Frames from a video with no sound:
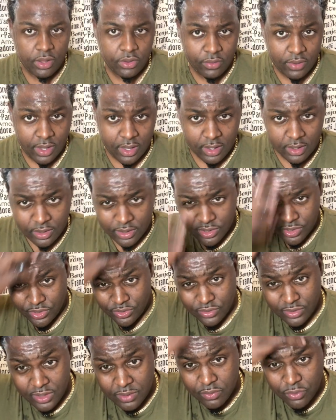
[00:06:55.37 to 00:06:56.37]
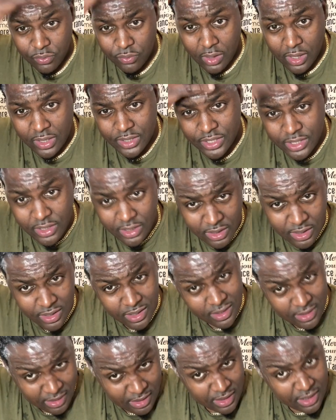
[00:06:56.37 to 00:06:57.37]
you got a good scramble wash in.
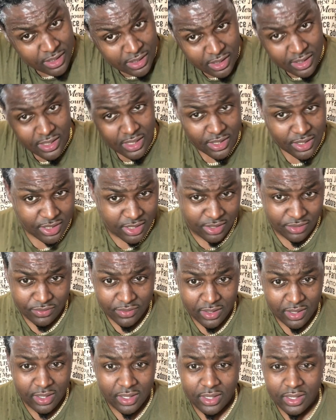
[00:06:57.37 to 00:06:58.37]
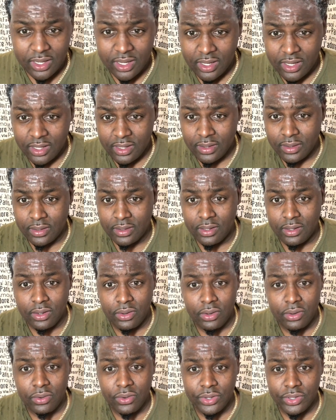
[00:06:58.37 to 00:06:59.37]
That's just ready to get the
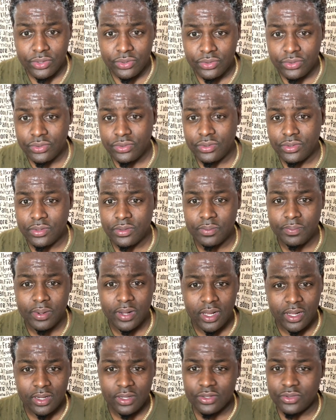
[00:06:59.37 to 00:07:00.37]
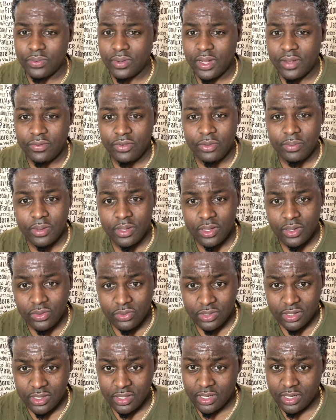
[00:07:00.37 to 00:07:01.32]
oils, products, whatever you've been using